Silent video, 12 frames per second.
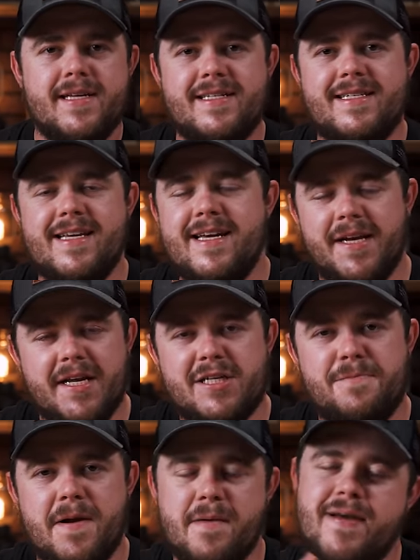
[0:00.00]
see an
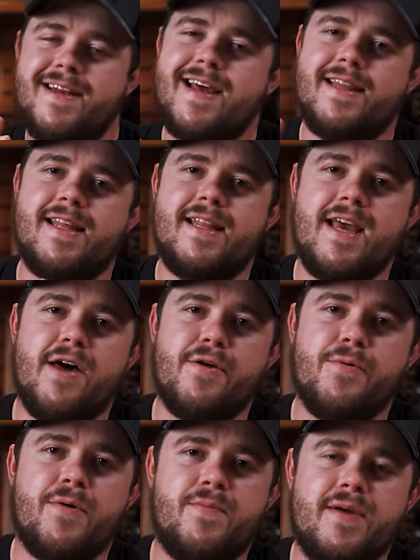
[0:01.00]
experiment. And then the
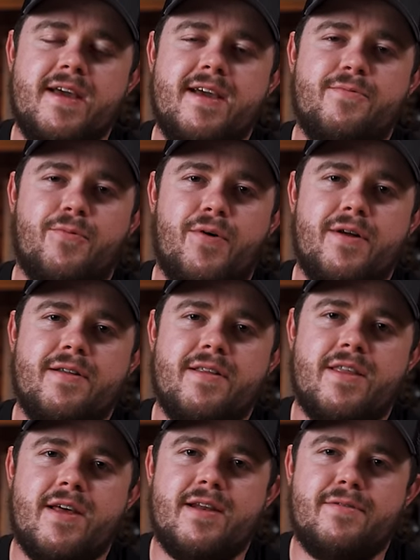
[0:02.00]
other would be one
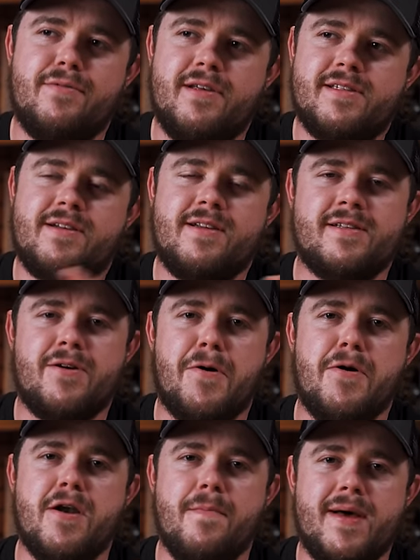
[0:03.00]
that isn't as
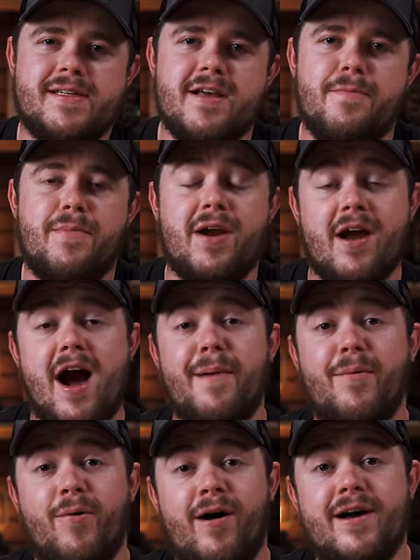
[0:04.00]
hard to mess up, but a
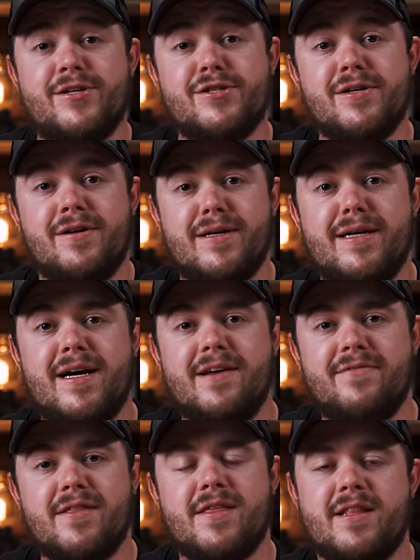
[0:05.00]
copper wash on a
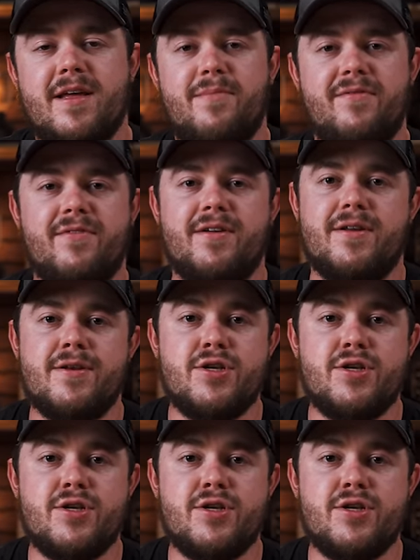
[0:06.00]
knife. I think that'd be fun to